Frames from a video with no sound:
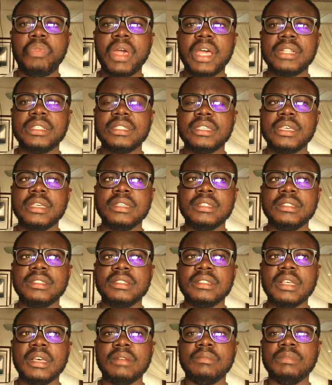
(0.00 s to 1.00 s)
that
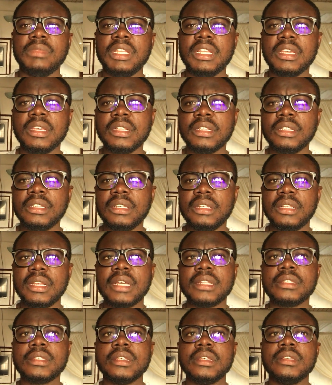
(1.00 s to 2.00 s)
is legal,
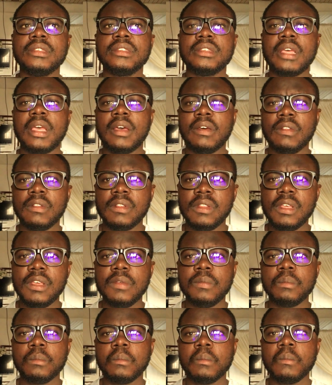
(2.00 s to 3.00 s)
that is
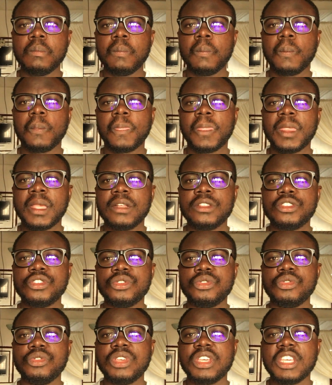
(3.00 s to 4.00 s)
healthy,
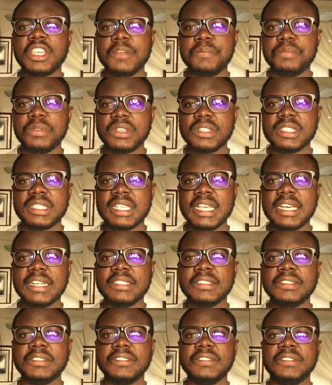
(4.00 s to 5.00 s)
to keep yourself